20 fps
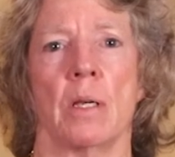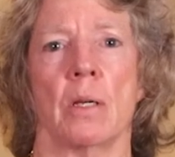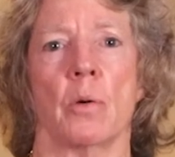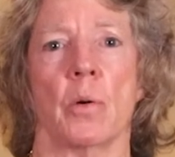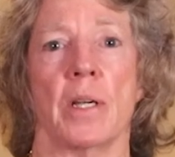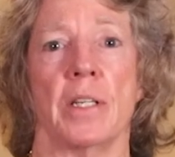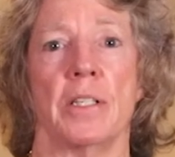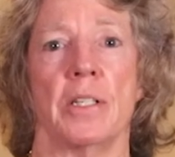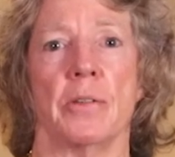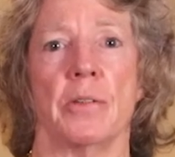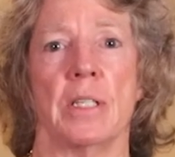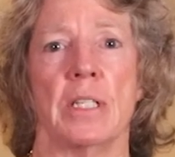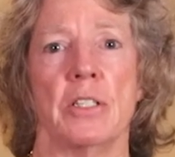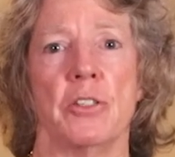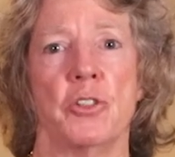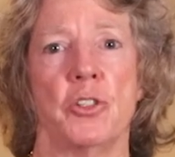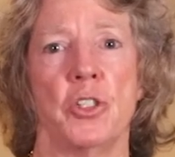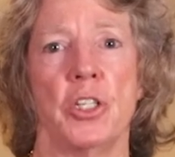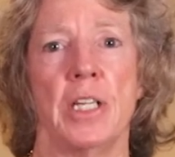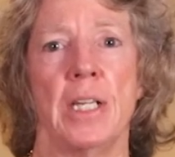Criterion
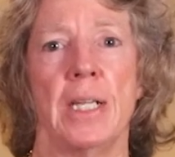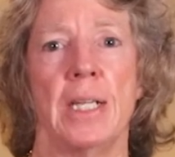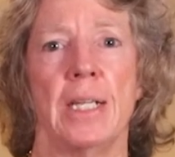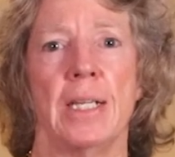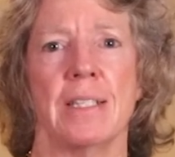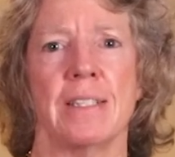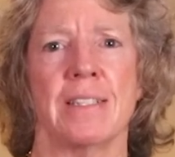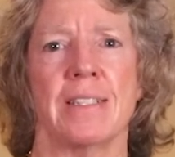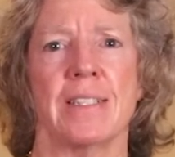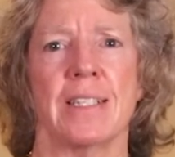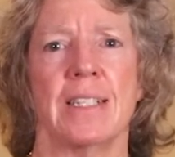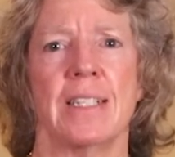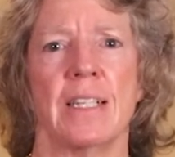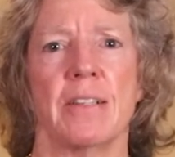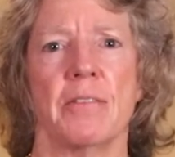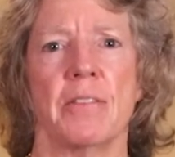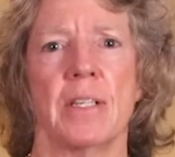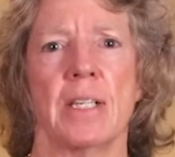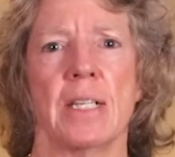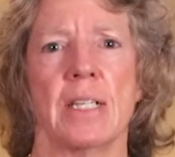G is
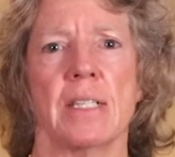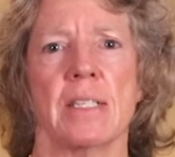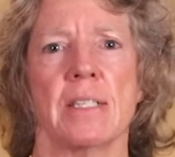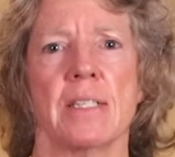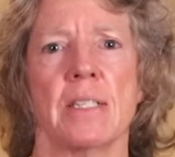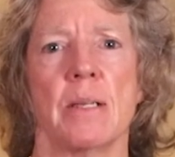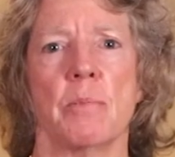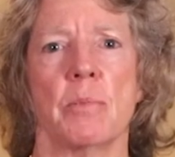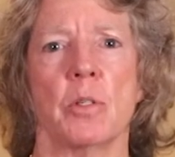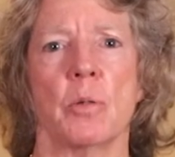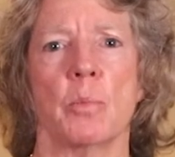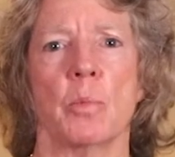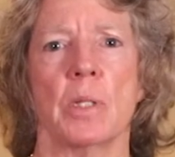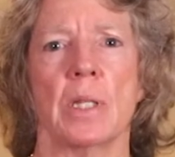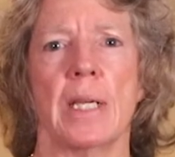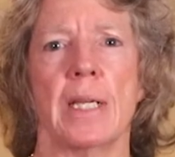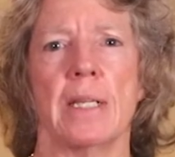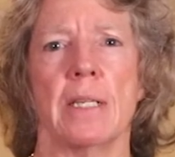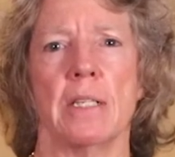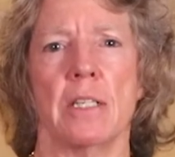significant
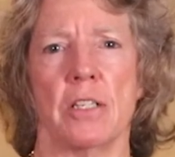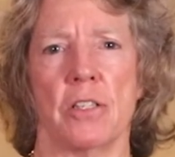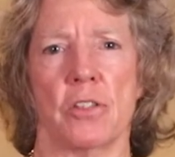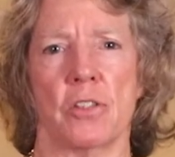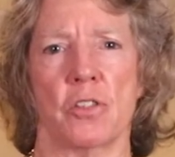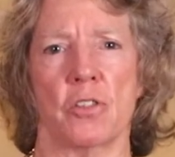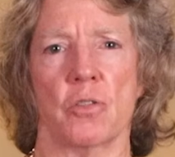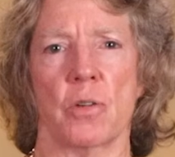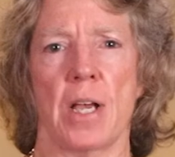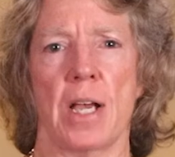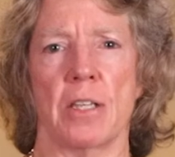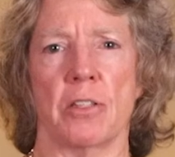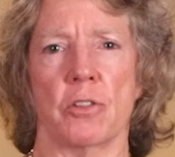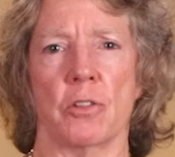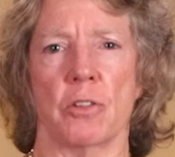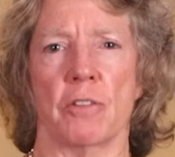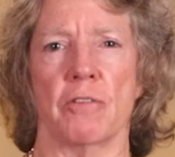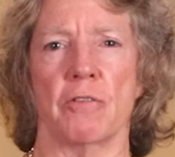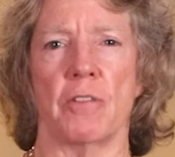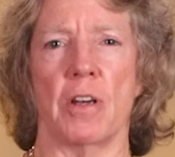symptom-related distress
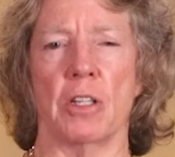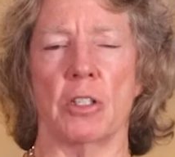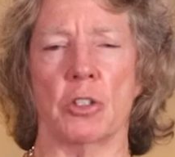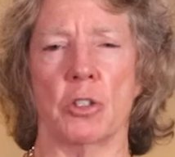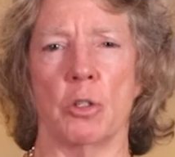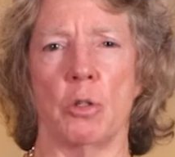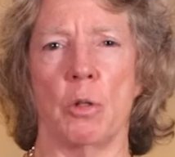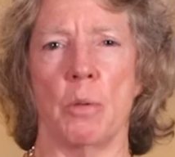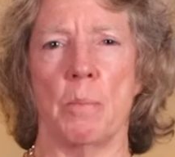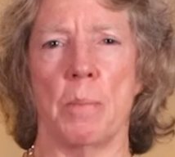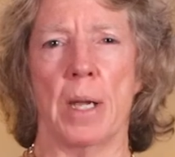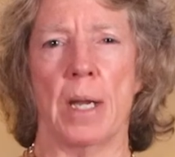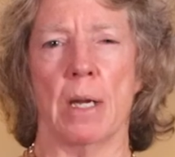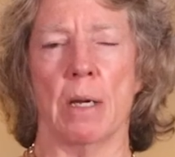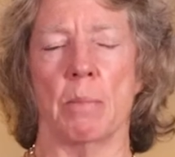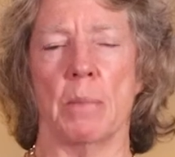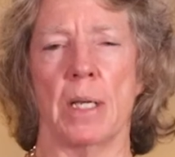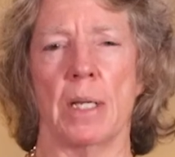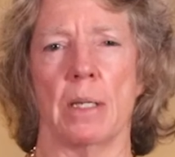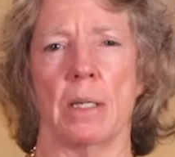or functional
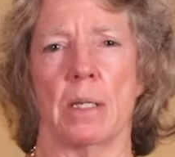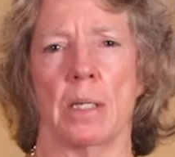impairment.